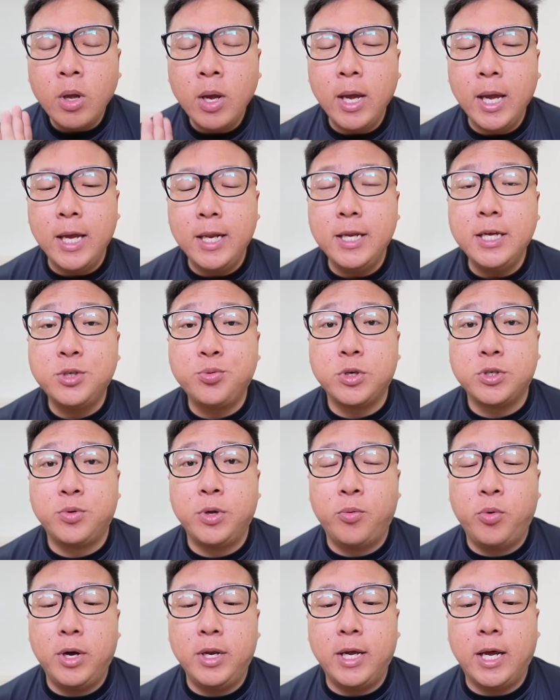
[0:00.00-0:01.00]
And this was
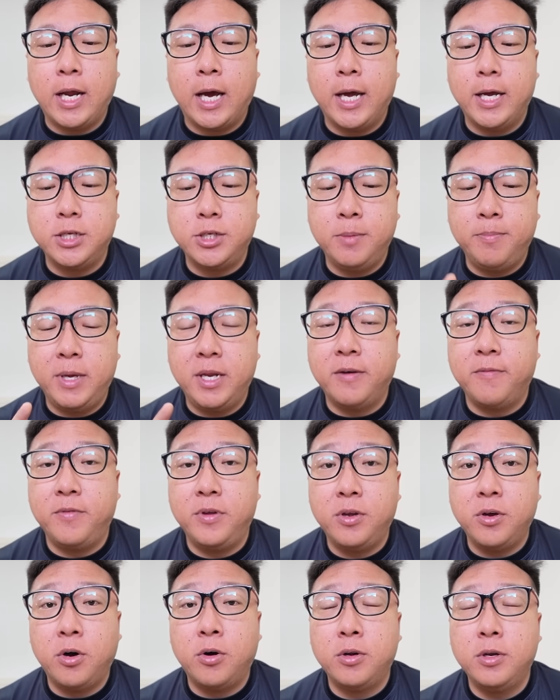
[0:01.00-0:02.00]
the one that I actually made a
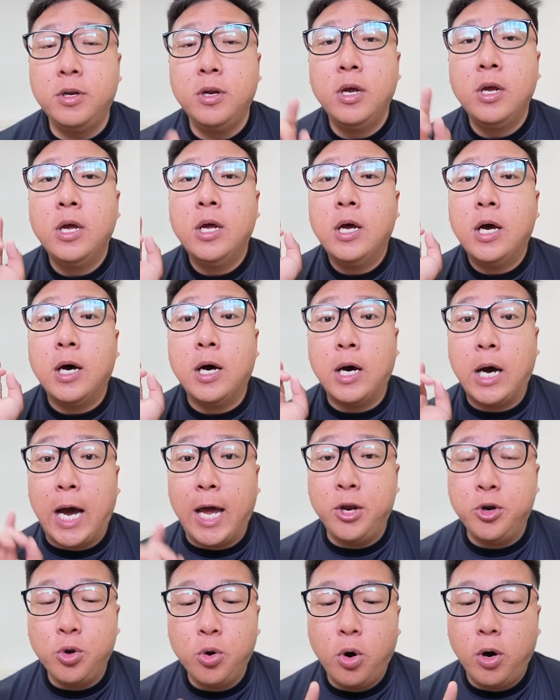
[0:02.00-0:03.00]
video on,
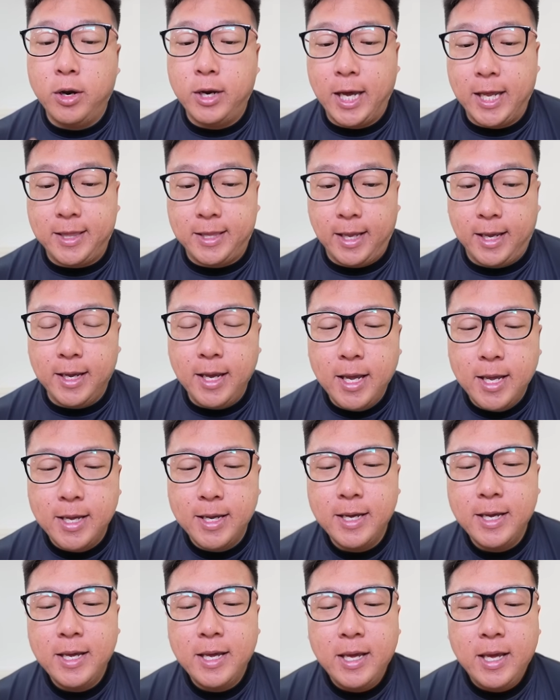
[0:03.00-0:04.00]
Hundo or nothing.
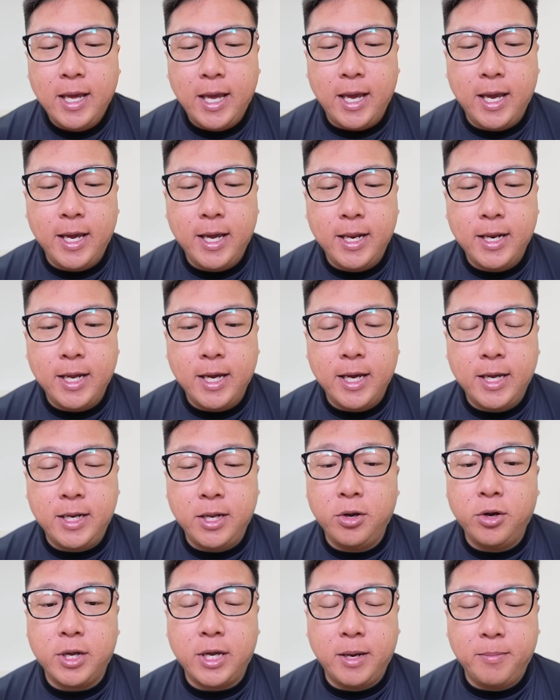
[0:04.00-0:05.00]
And I
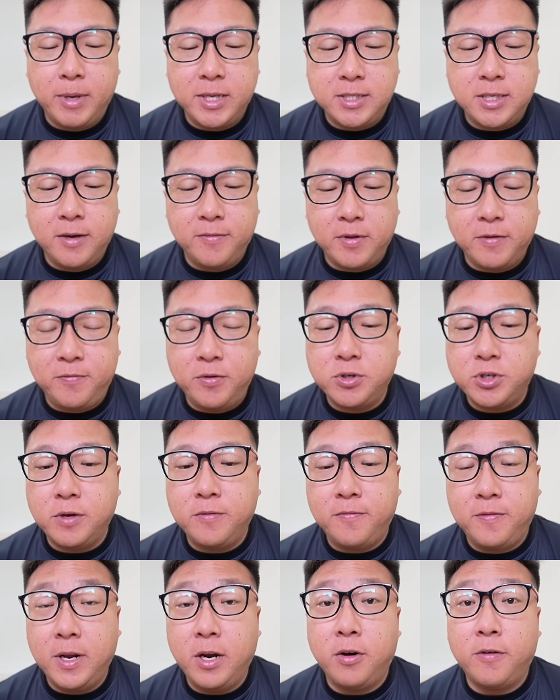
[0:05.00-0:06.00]
did not get myself the
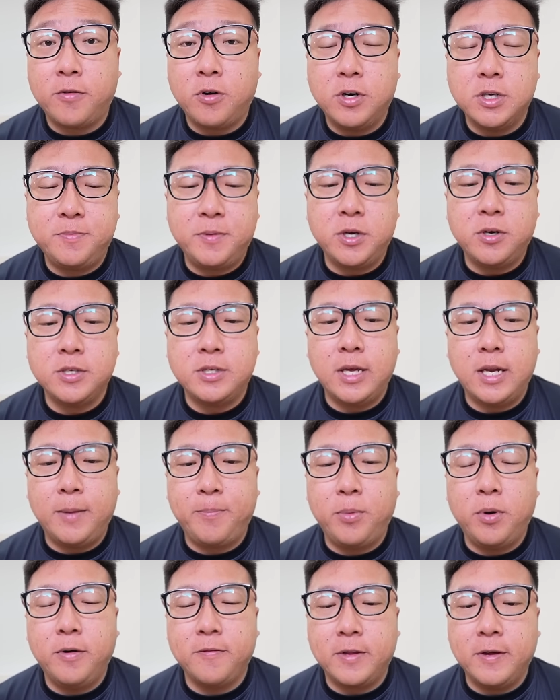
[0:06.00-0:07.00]
Fusion Flare, of course, because at
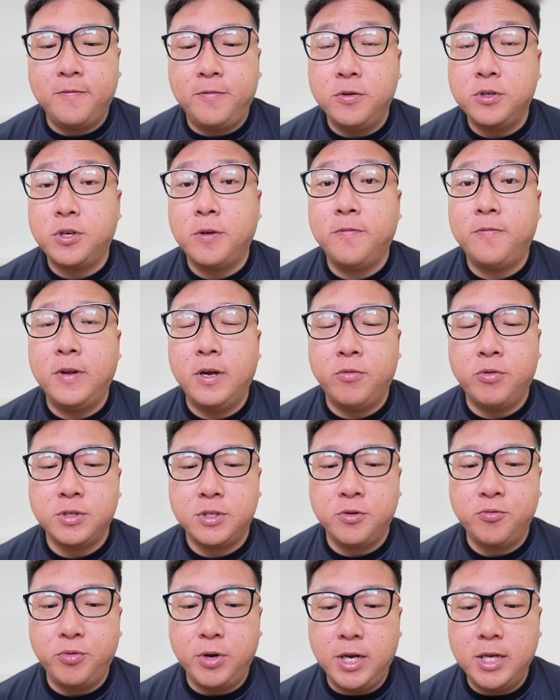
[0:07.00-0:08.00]
that point of time Fusion Flare
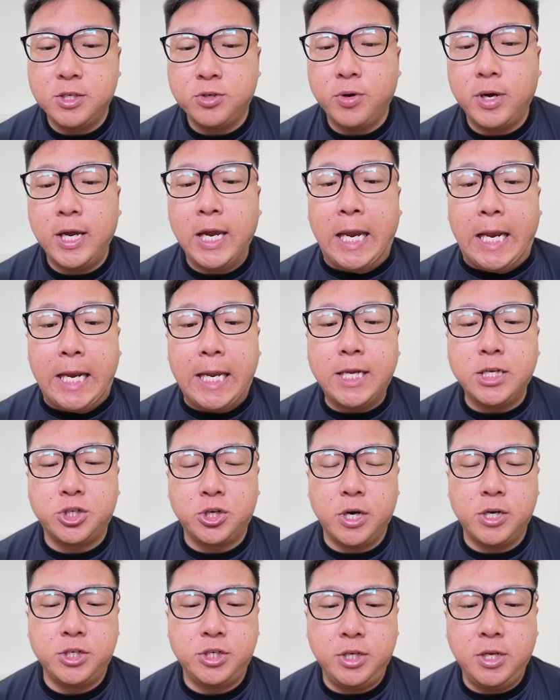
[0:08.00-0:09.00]
wasn't released, so I Elite
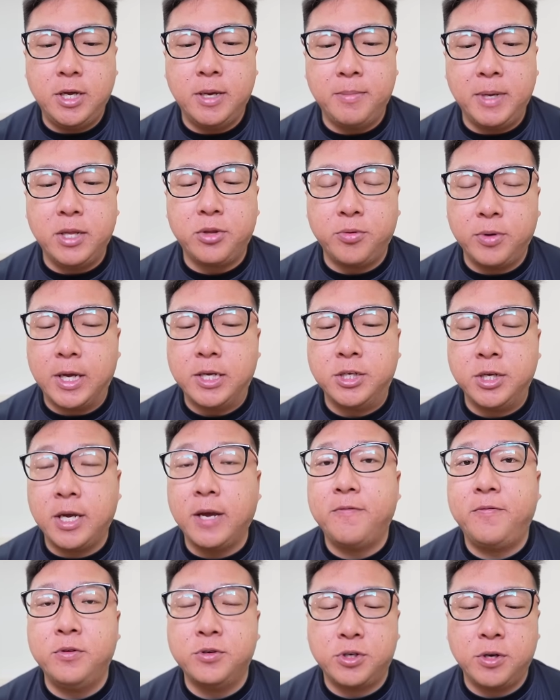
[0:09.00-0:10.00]
Charge TM it to actually
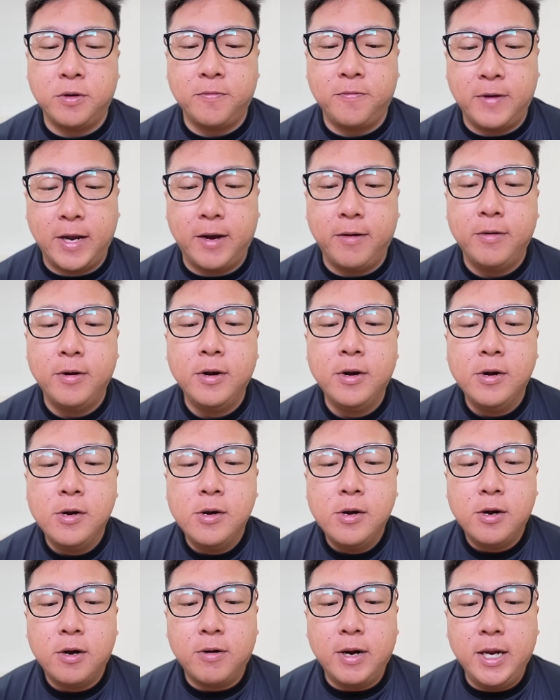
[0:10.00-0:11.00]
get Fusion Flare.
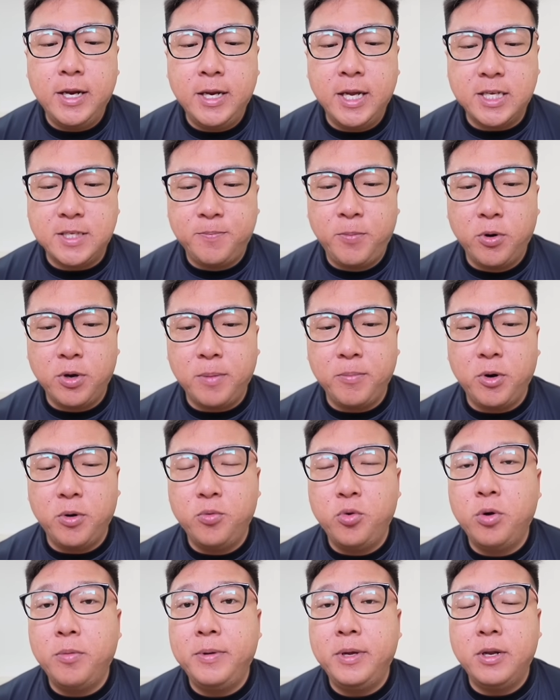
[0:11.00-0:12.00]
Alright, next Pokemon
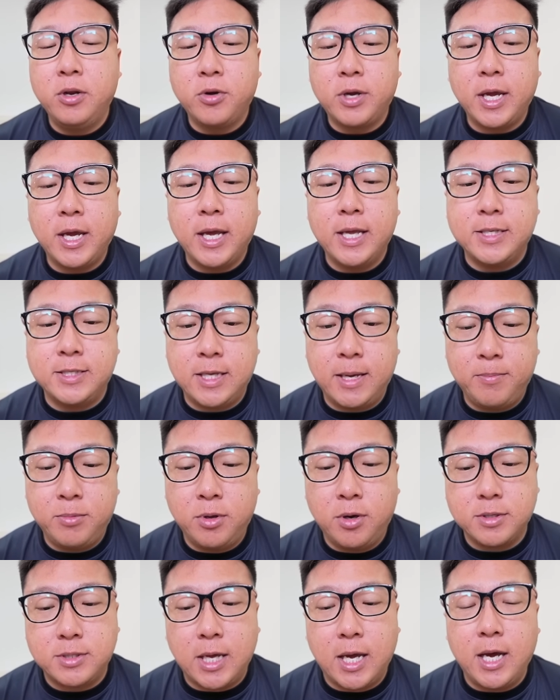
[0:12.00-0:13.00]
we'll be looking at
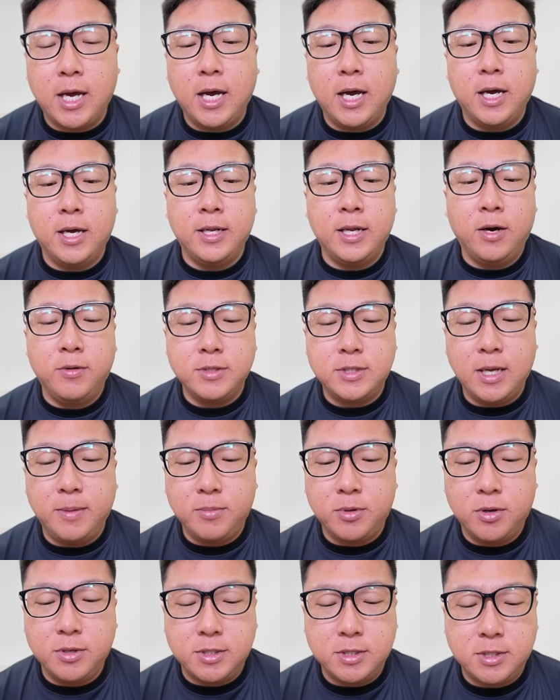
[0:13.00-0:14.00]
Zapdos. Now
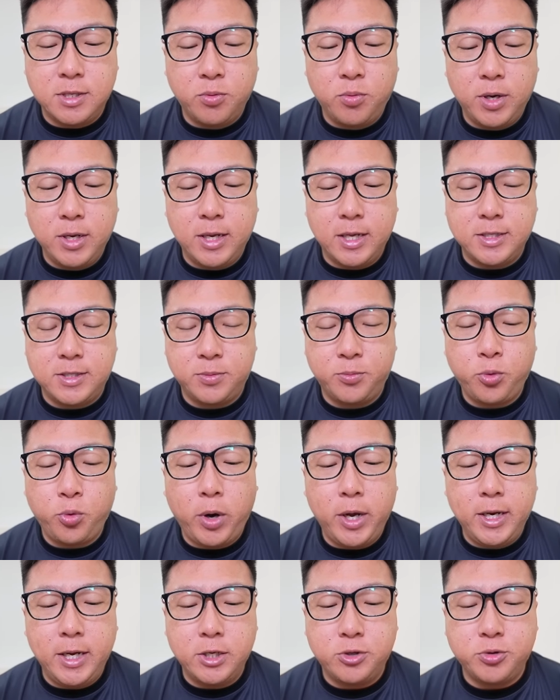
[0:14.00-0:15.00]
Zapdos is the one that's
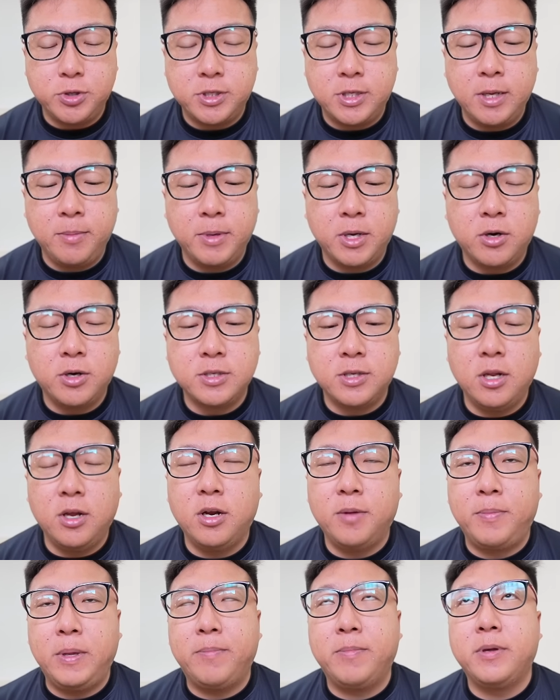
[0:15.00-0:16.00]
quite interesting, because a
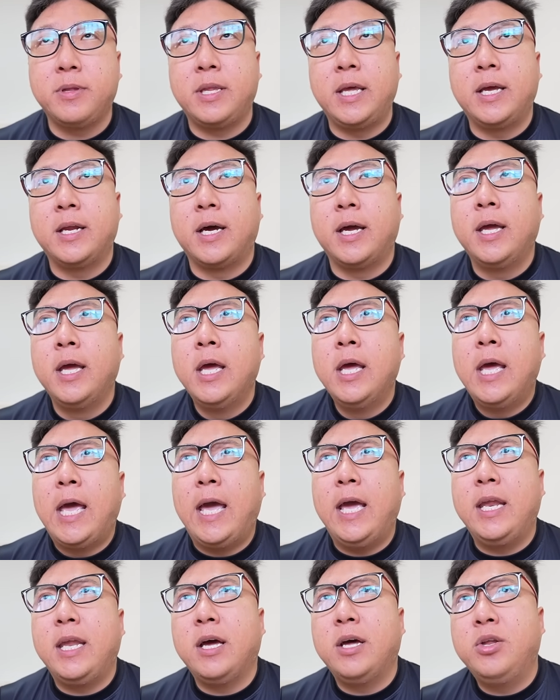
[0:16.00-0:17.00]
lot of people think like,
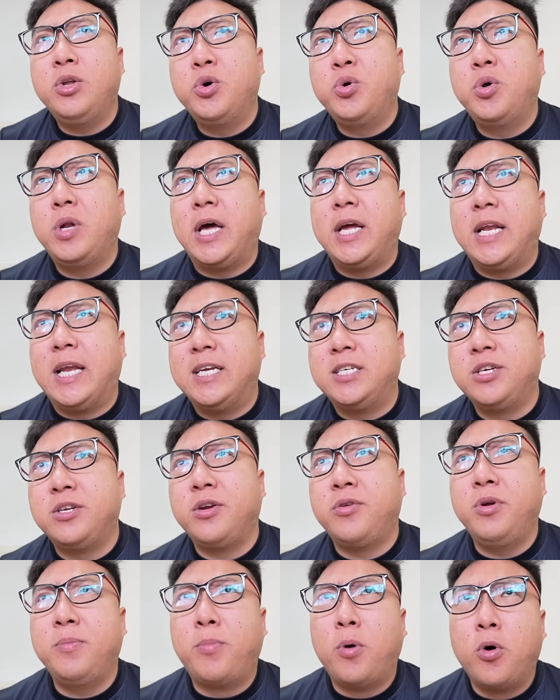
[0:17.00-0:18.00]
hey, there are no like
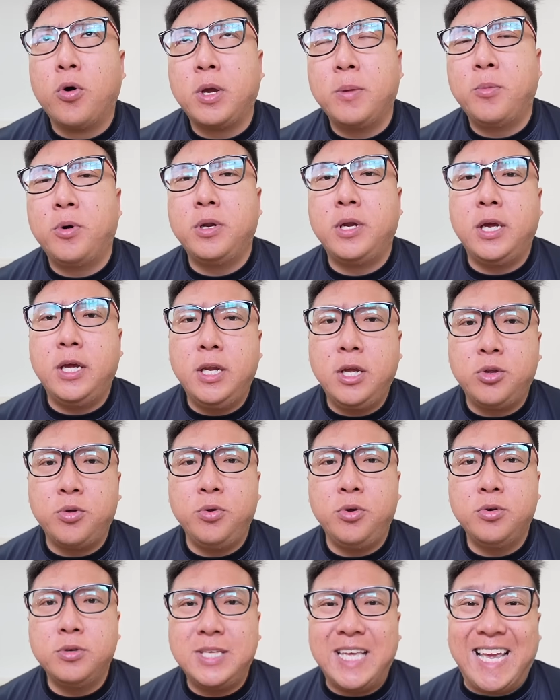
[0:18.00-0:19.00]
legendary Pokemon that you need to
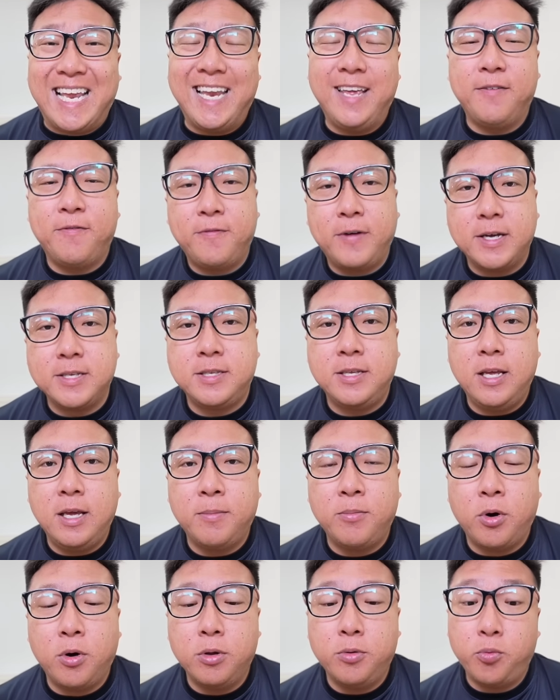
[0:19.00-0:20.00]
use Elite Fast
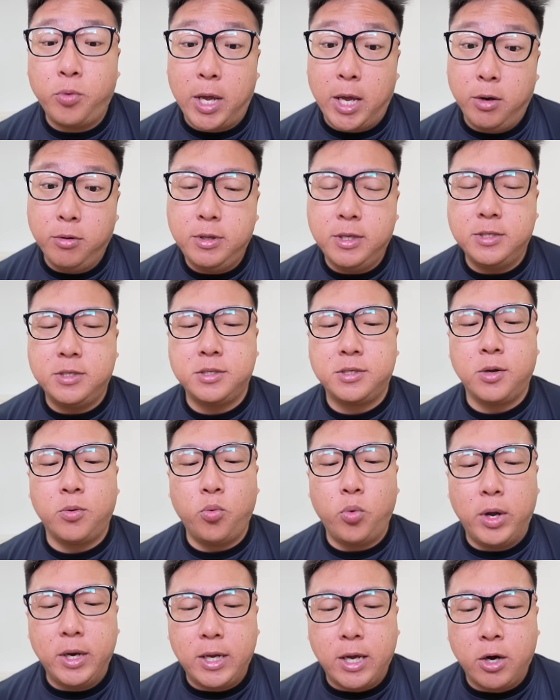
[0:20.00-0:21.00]
TM on. Well, this is the
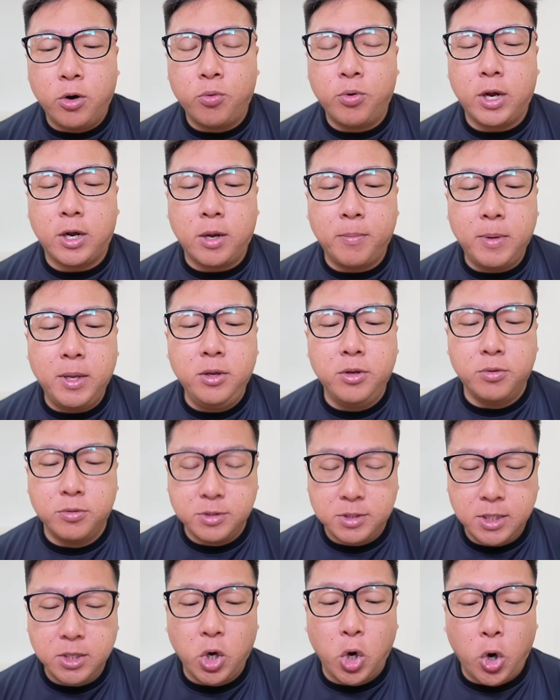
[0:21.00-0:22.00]
one that I'll recommend
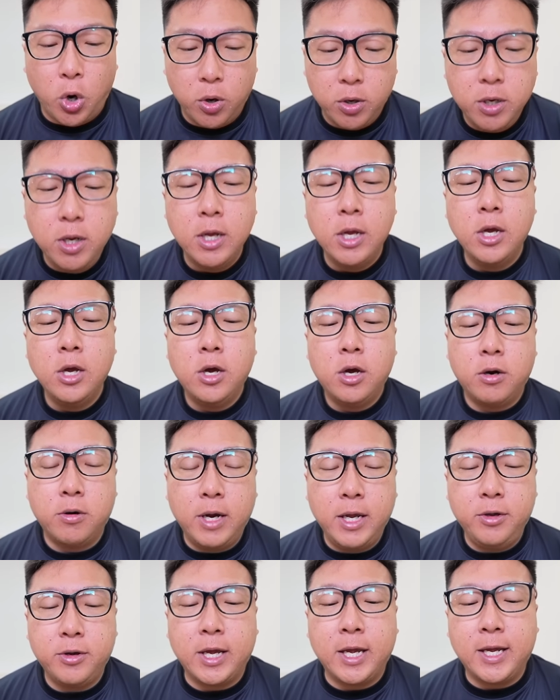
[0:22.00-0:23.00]
using on.
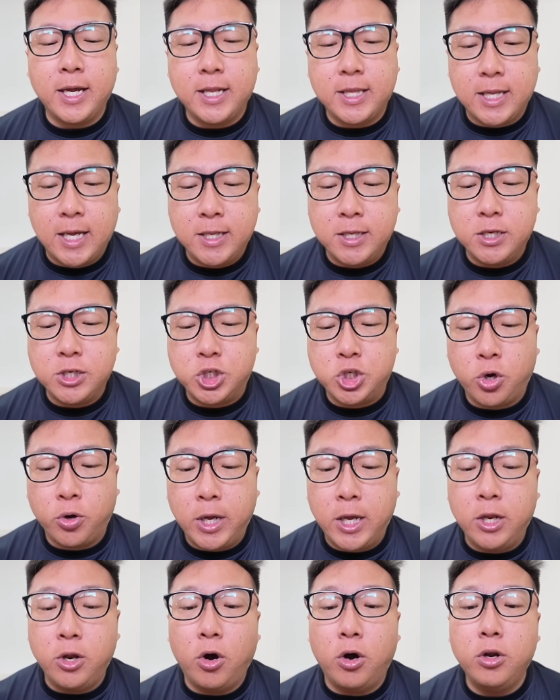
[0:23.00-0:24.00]
Alright, you can get Thunder
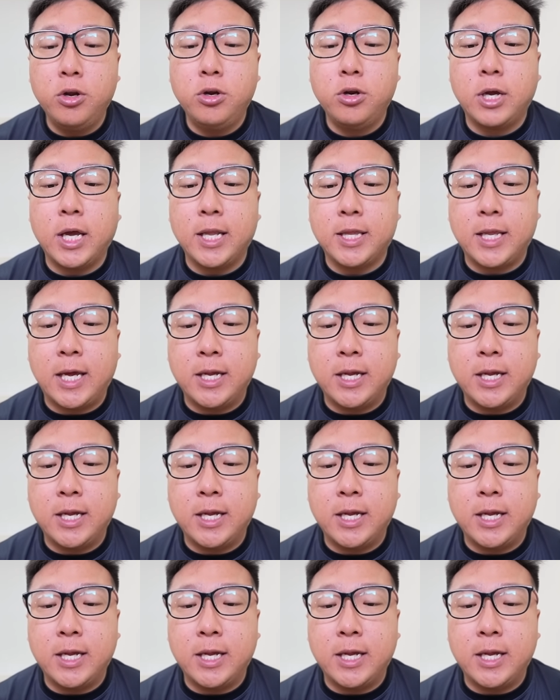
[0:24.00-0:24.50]
Shock. In order to get